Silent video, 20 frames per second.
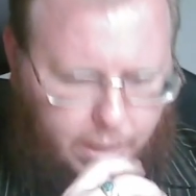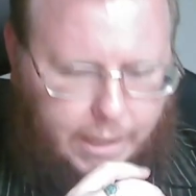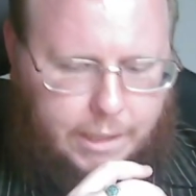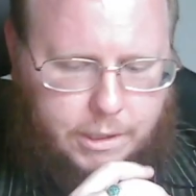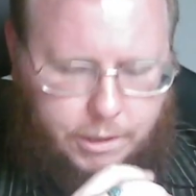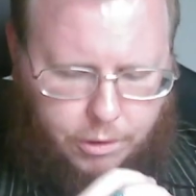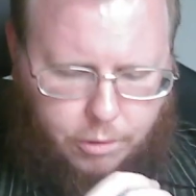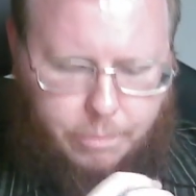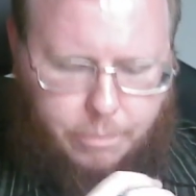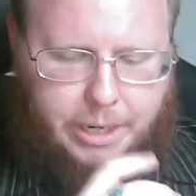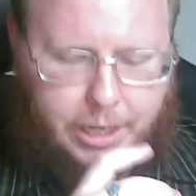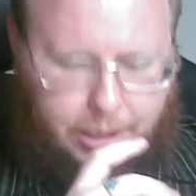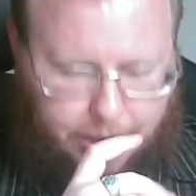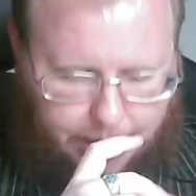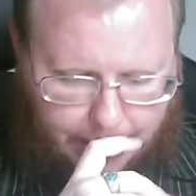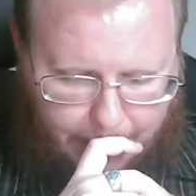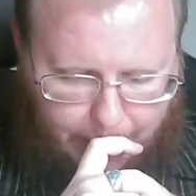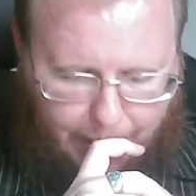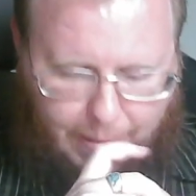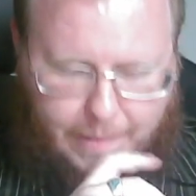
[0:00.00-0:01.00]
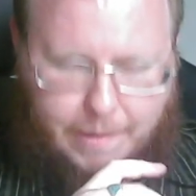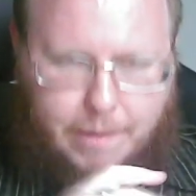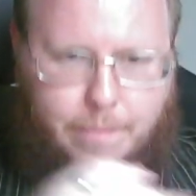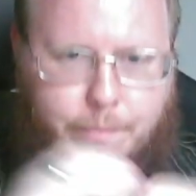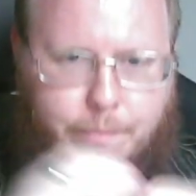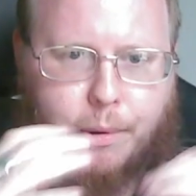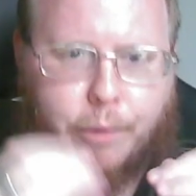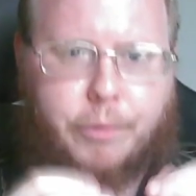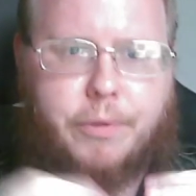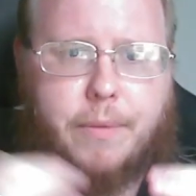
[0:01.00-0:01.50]
And so, because they are
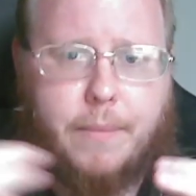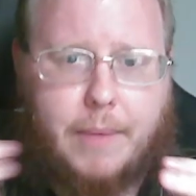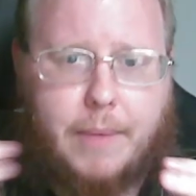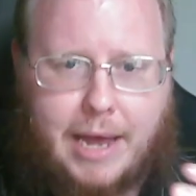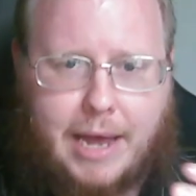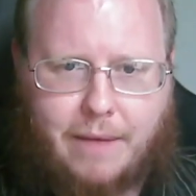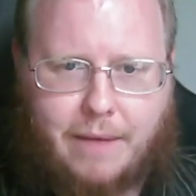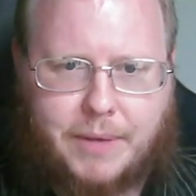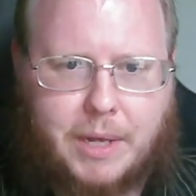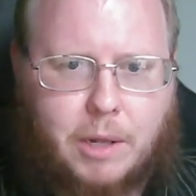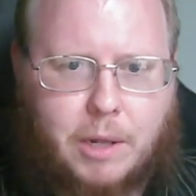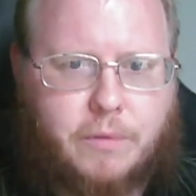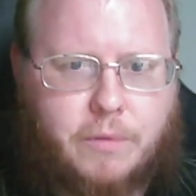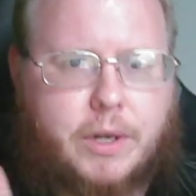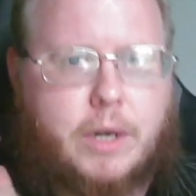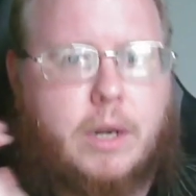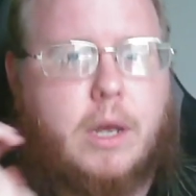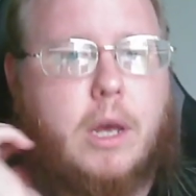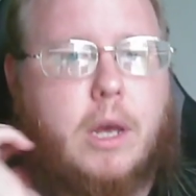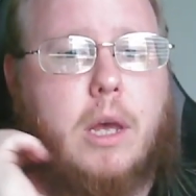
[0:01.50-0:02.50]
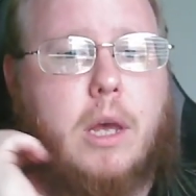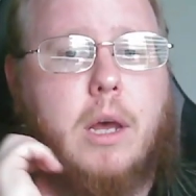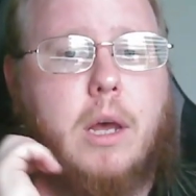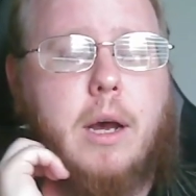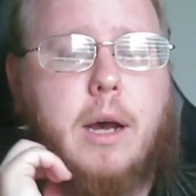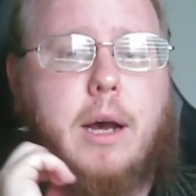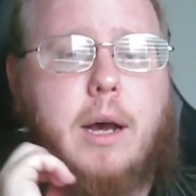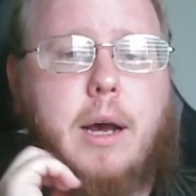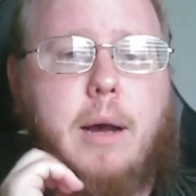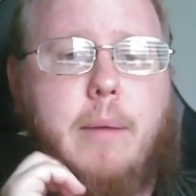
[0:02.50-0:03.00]
both half elven,
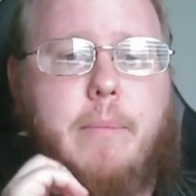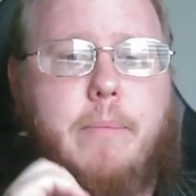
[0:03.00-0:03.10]
um,